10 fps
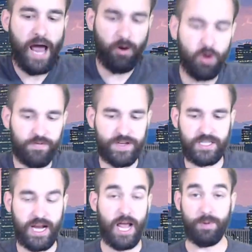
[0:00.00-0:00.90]
I don't know if
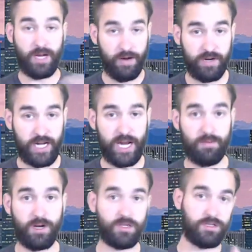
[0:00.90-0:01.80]
that's going to happen in every
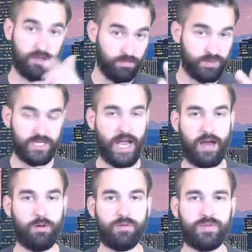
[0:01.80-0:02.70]
game because the
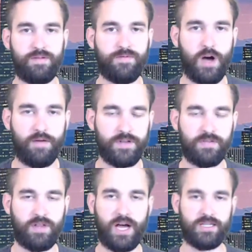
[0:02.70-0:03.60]
Seattle
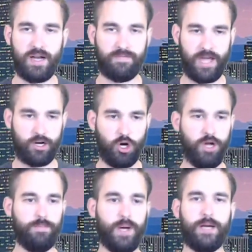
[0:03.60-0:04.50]
offensive line is not that
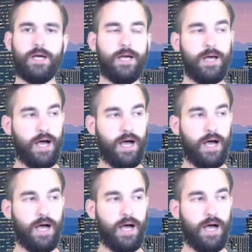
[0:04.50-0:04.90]
good. But